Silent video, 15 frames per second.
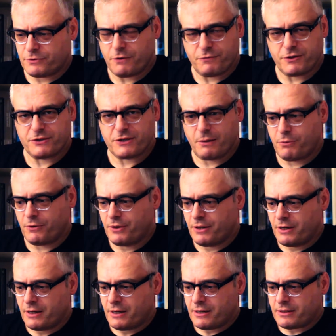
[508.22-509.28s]
So, for example,
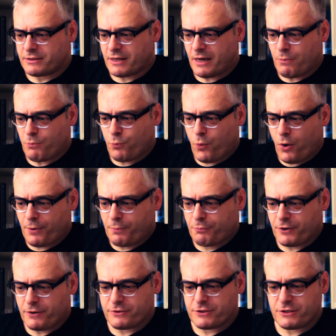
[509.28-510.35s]
type 1
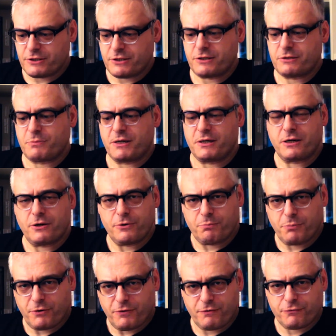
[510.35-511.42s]
processors might
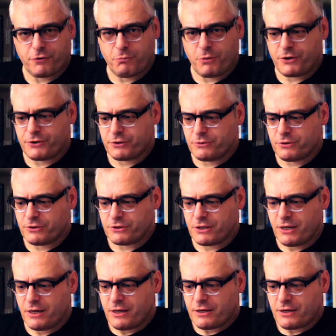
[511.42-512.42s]
include peripheral modules,